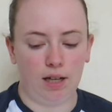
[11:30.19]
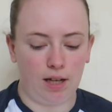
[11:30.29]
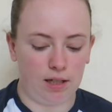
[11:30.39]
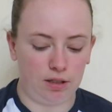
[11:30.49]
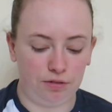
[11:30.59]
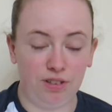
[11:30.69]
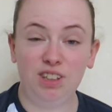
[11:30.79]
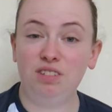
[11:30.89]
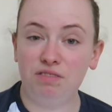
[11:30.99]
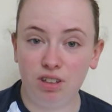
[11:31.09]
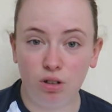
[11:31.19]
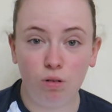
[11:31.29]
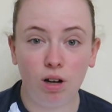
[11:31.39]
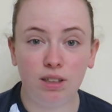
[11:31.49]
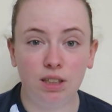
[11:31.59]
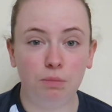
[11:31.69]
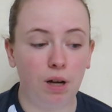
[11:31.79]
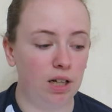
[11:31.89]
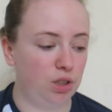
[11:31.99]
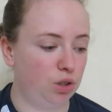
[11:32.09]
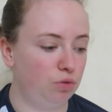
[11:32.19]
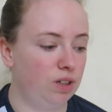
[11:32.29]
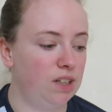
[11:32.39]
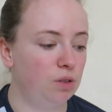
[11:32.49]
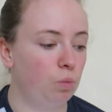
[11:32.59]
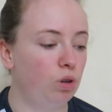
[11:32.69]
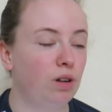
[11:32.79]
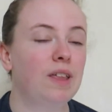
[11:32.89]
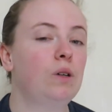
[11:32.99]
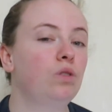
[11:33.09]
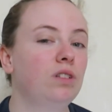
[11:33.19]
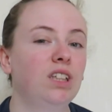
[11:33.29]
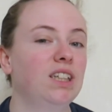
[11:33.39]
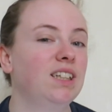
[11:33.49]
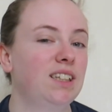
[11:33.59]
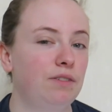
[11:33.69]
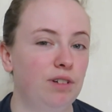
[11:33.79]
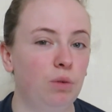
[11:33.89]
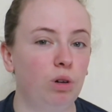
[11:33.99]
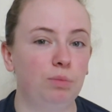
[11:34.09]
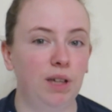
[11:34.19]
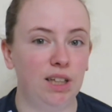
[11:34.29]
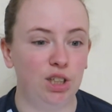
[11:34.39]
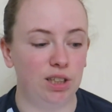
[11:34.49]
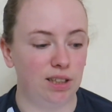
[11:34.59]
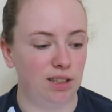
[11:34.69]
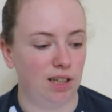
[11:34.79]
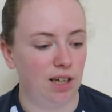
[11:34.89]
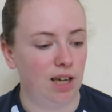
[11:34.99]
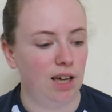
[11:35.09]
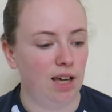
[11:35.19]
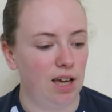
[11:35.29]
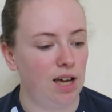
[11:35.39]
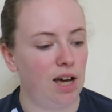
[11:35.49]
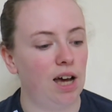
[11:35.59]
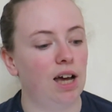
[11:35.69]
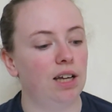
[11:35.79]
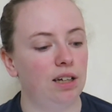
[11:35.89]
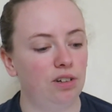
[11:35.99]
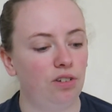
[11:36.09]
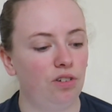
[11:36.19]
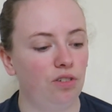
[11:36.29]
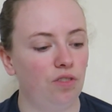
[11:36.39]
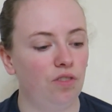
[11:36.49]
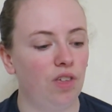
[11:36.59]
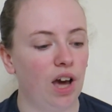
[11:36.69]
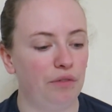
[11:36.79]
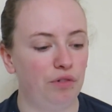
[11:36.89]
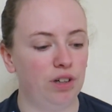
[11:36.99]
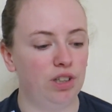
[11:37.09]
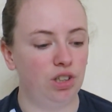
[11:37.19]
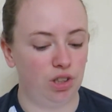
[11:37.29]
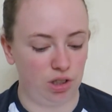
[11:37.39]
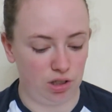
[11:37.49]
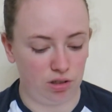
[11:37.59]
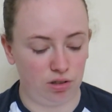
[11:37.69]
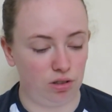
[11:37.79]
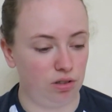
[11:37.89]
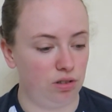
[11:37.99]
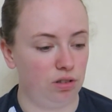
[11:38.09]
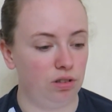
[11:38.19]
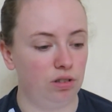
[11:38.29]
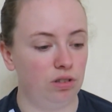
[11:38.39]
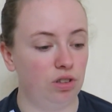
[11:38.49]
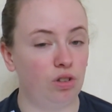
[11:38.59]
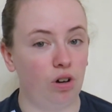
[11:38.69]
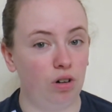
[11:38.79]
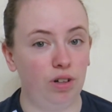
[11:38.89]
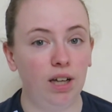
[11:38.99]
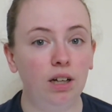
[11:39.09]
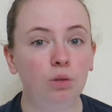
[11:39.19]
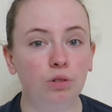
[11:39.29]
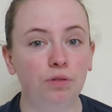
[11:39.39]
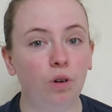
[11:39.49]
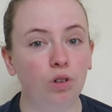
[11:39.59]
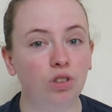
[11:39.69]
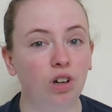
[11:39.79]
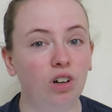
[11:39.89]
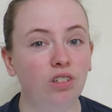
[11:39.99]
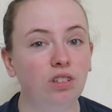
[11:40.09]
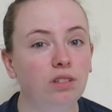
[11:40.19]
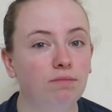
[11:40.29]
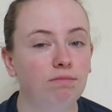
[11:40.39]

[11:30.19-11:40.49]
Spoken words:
And for this video, I did manage to read 1,071 pages, and the average star rating was 4 stars.